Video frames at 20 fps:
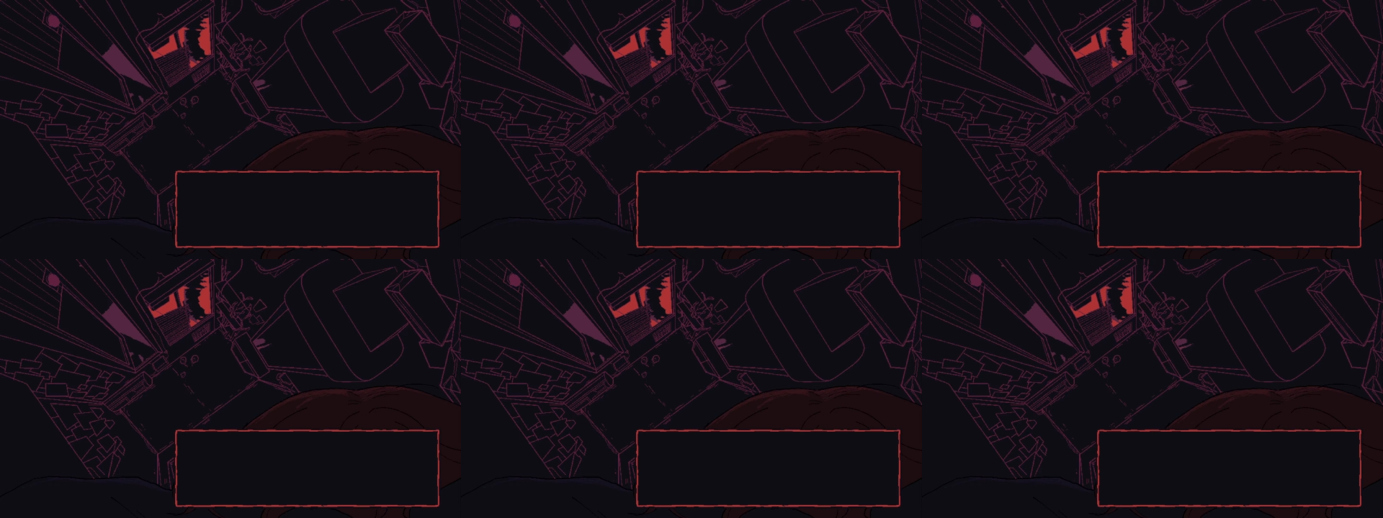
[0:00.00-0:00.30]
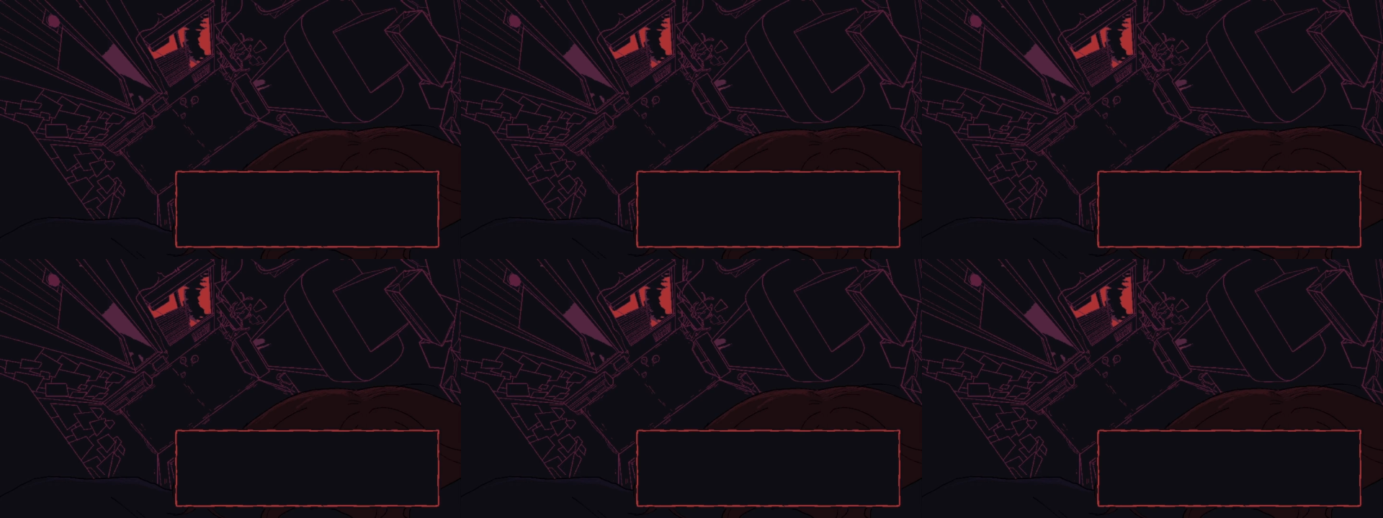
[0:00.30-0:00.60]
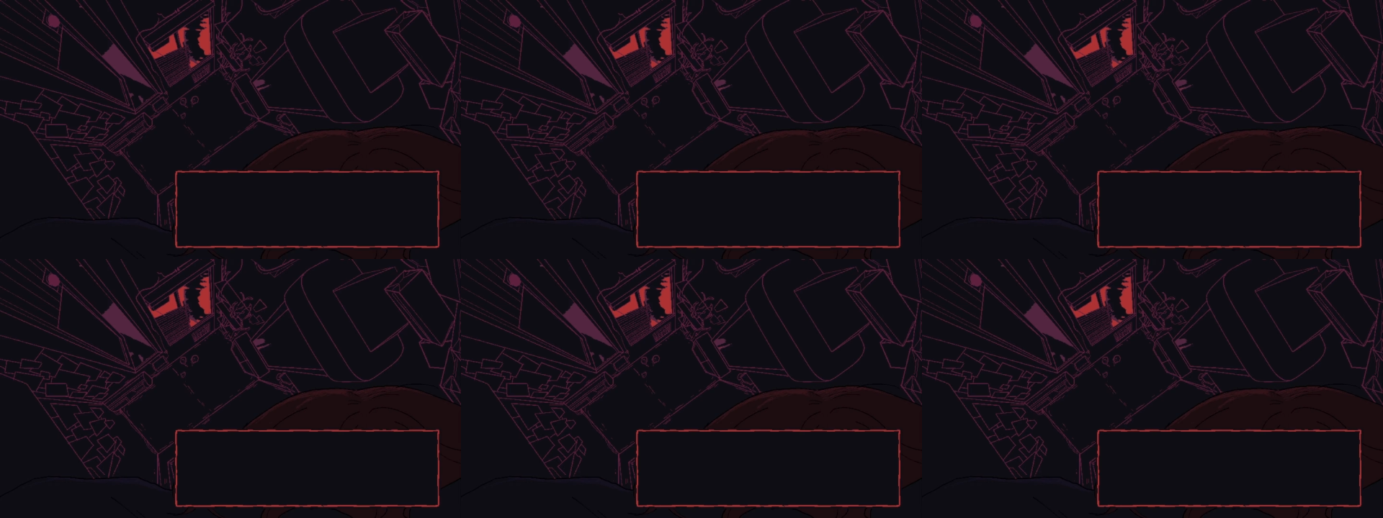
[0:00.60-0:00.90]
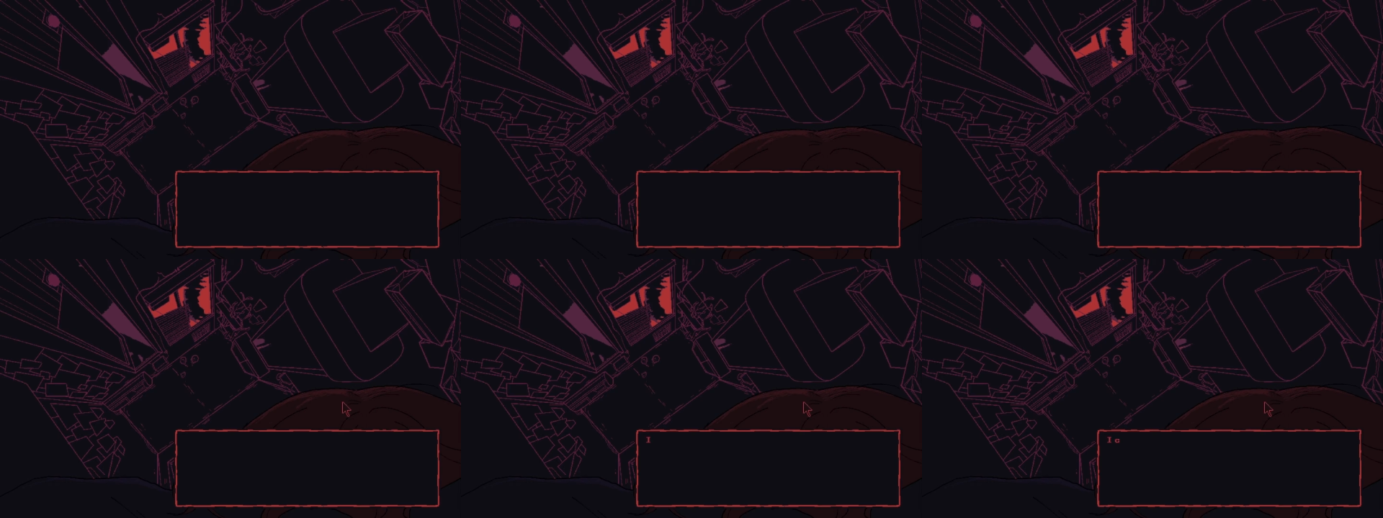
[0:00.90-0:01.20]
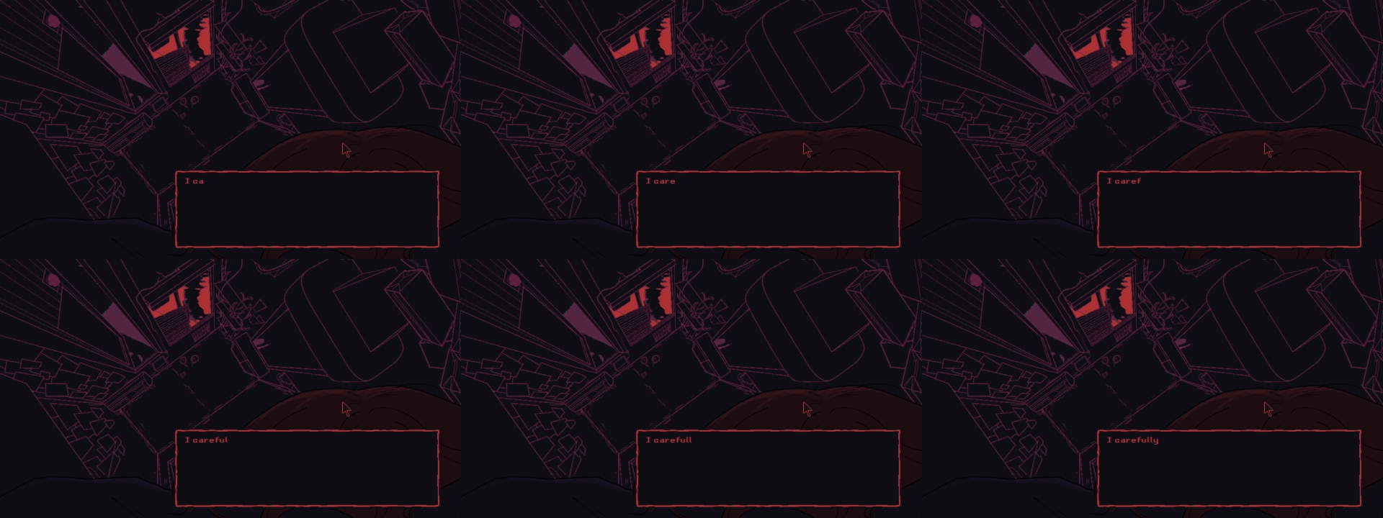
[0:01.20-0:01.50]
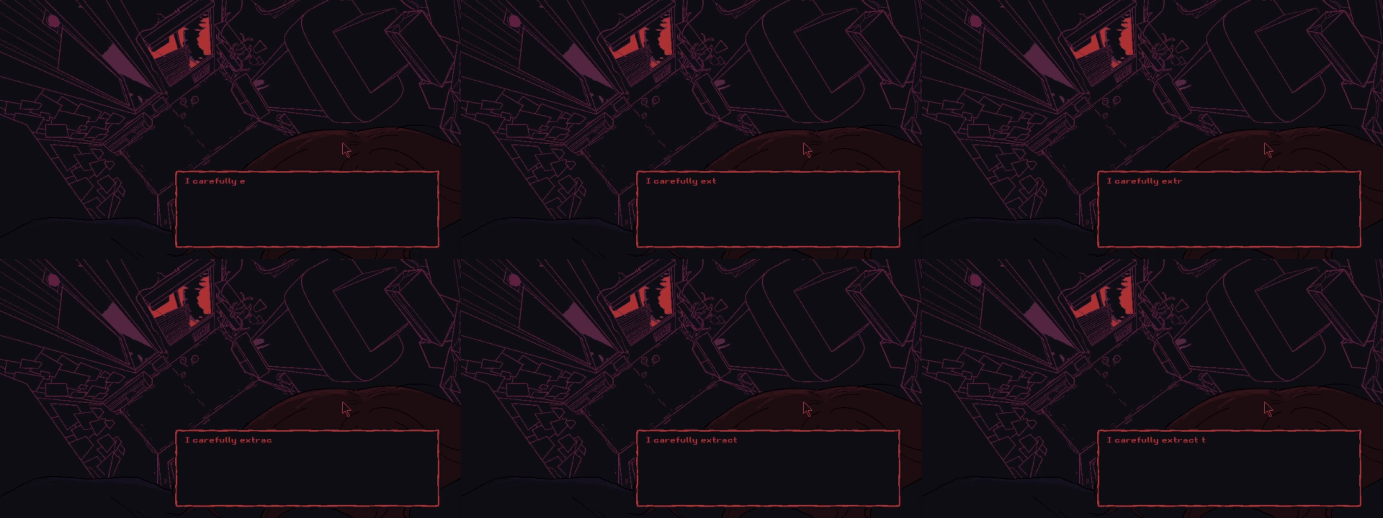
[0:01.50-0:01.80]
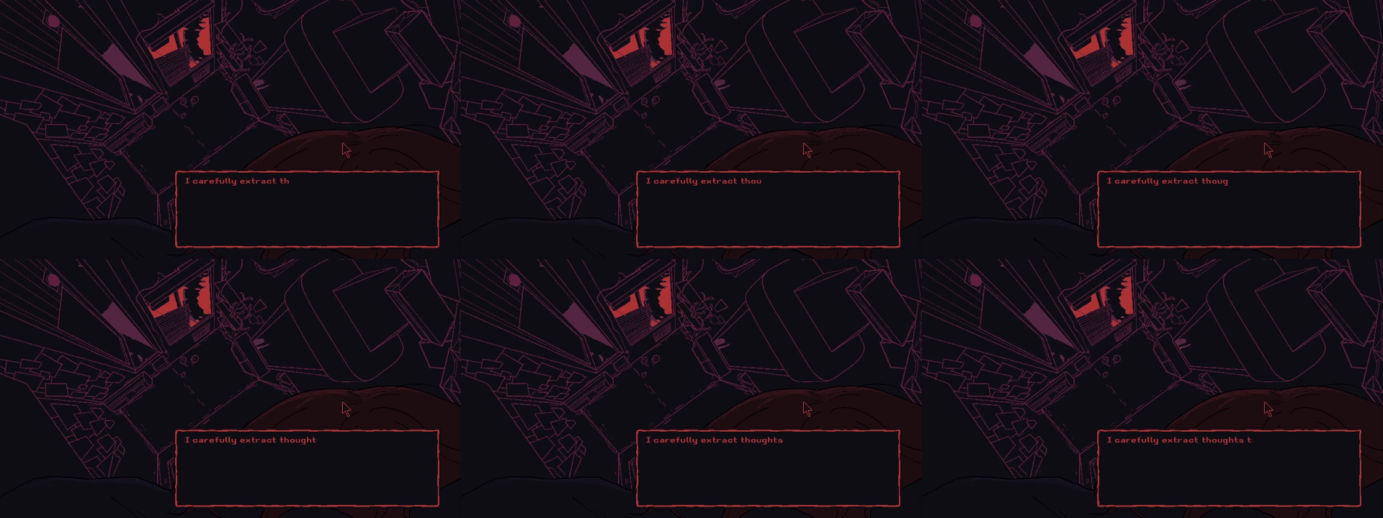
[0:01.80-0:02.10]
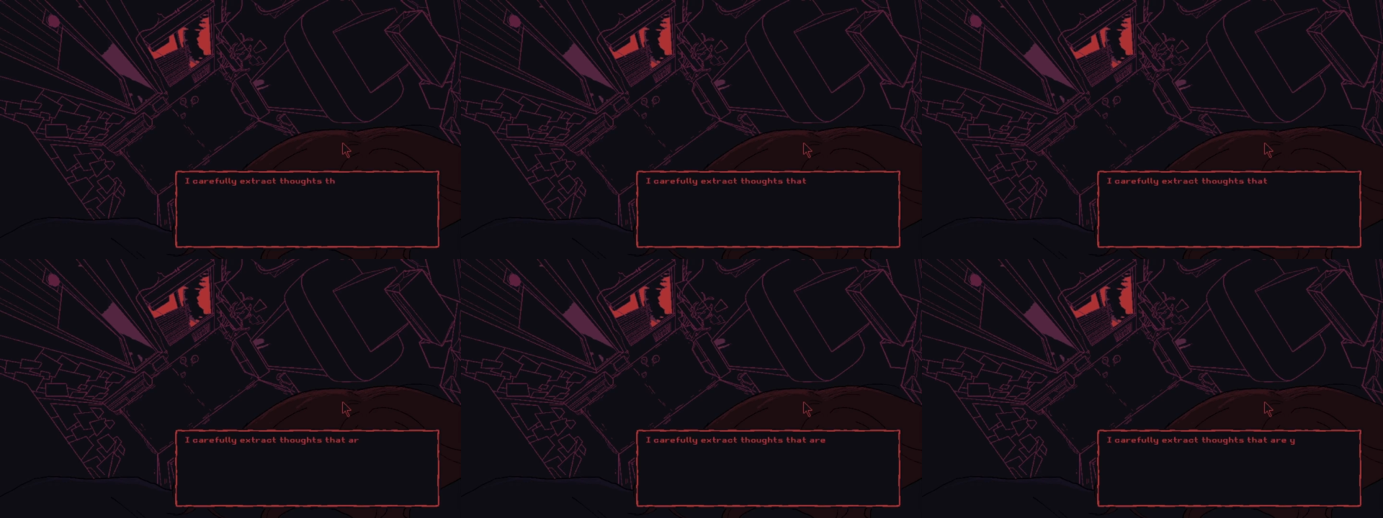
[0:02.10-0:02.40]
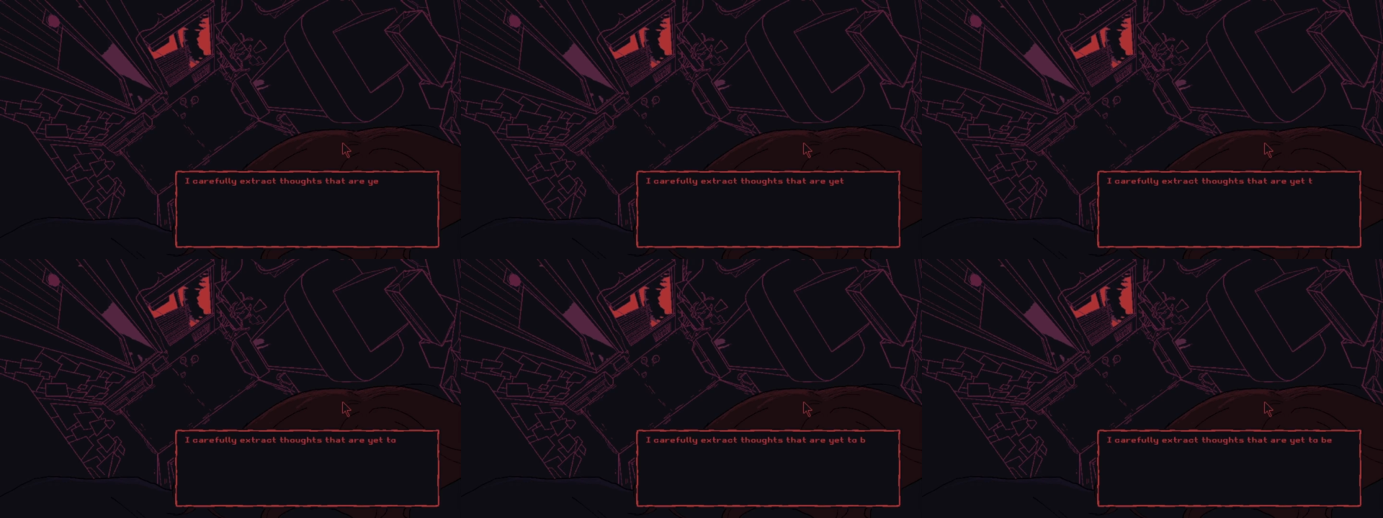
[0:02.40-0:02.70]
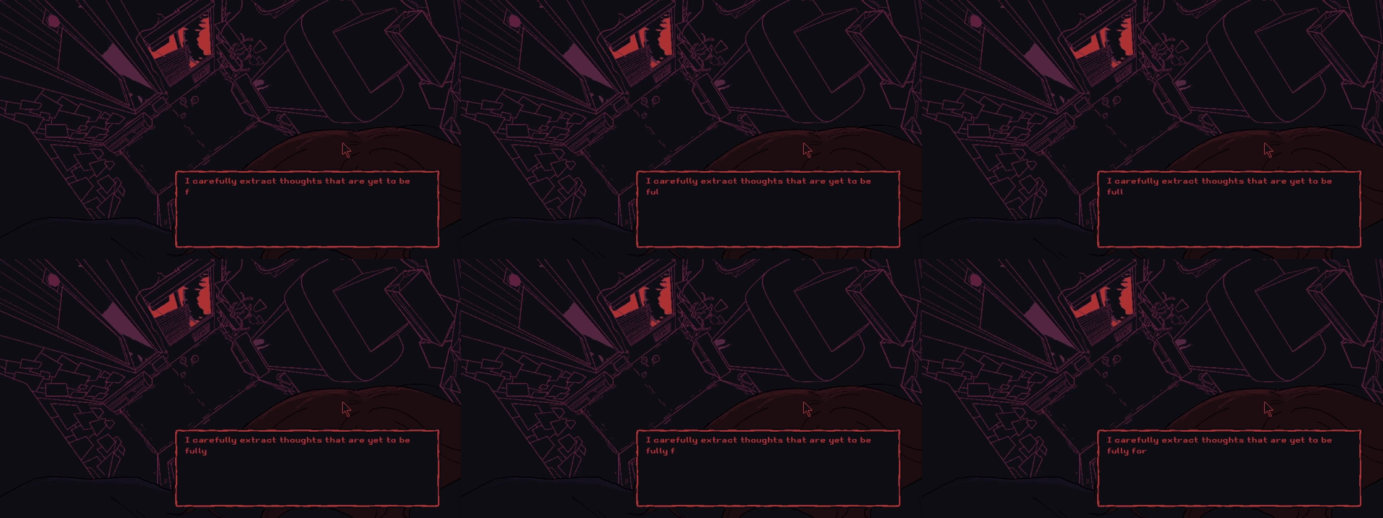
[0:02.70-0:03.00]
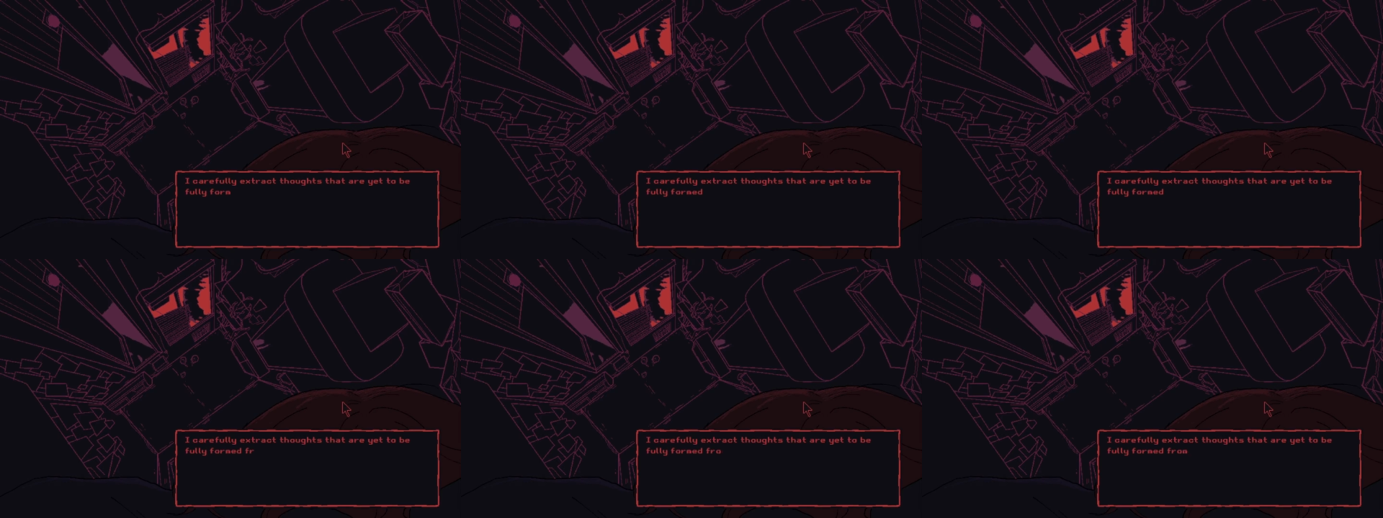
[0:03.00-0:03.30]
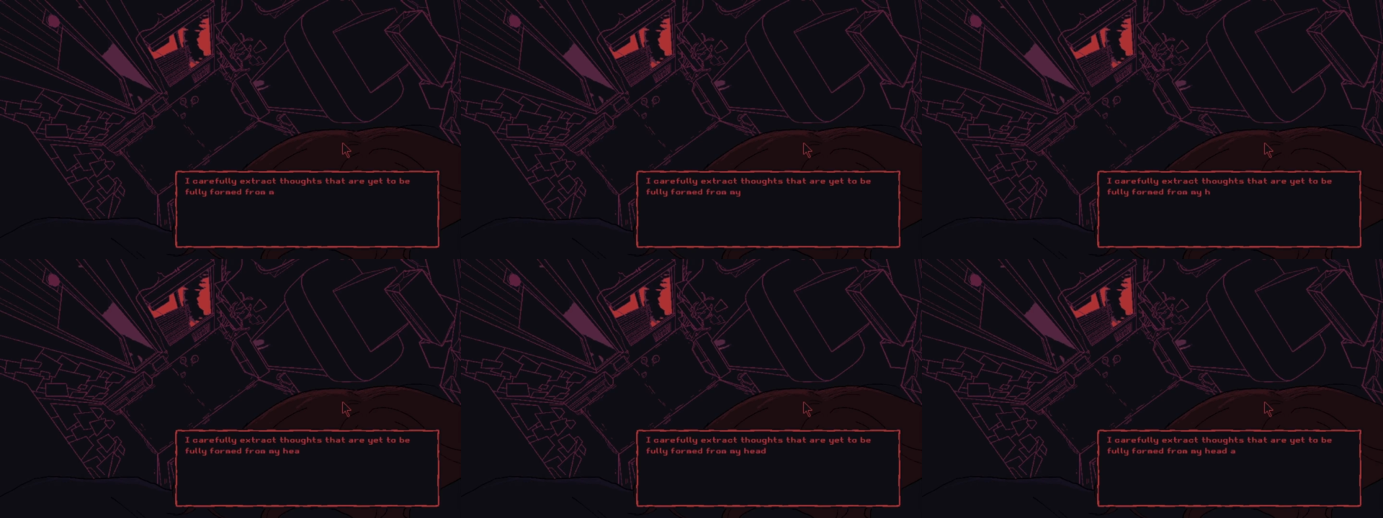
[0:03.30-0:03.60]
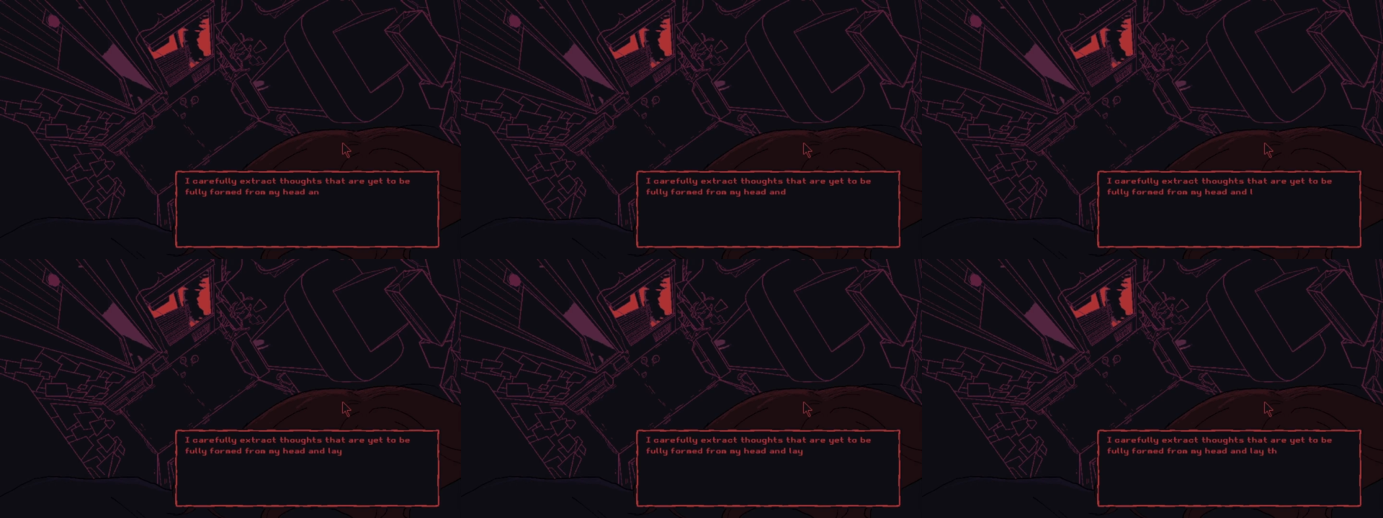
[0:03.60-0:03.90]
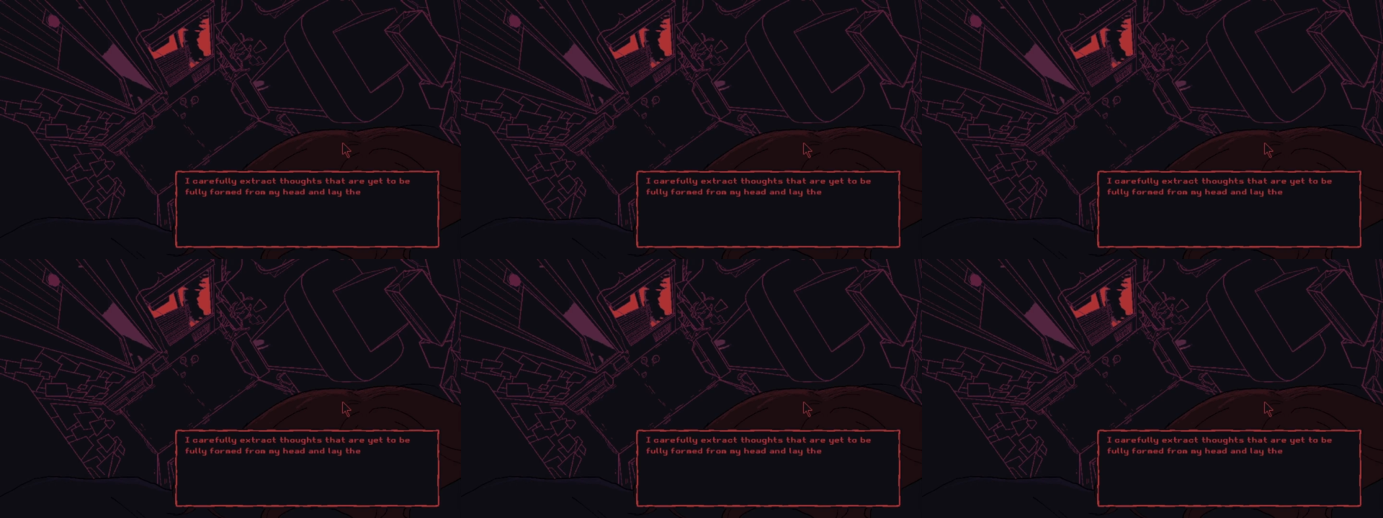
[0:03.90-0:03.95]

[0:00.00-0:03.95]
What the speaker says: No face is visible, so there are no lips to read.